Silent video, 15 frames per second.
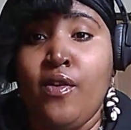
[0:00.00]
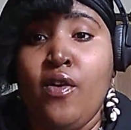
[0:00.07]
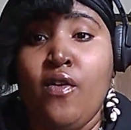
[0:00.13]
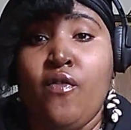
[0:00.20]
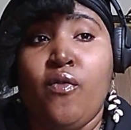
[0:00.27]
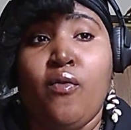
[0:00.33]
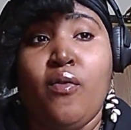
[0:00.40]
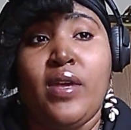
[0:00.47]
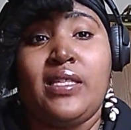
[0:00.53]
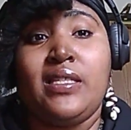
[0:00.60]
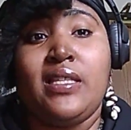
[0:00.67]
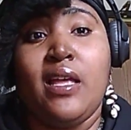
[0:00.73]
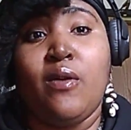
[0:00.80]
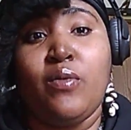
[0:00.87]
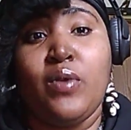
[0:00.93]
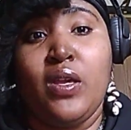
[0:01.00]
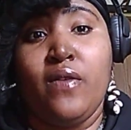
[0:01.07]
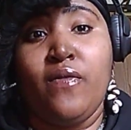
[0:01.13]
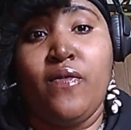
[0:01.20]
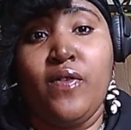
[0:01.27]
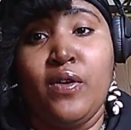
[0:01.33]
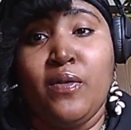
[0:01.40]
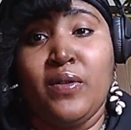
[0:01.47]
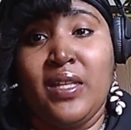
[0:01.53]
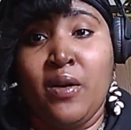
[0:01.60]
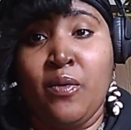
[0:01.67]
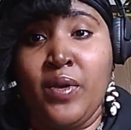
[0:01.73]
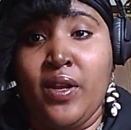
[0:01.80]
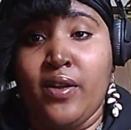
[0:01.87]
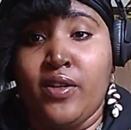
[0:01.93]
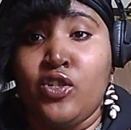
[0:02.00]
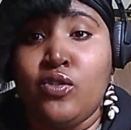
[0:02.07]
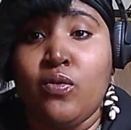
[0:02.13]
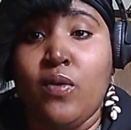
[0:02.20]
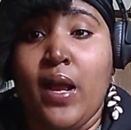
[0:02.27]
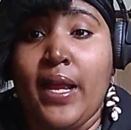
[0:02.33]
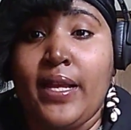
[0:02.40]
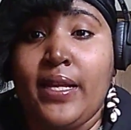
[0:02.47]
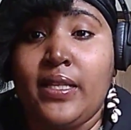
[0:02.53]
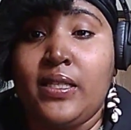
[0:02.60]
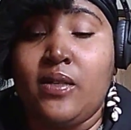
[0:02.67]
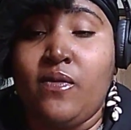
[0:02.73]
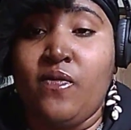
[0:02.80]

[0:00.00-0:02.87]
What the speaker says: voids that we feel that we are trying to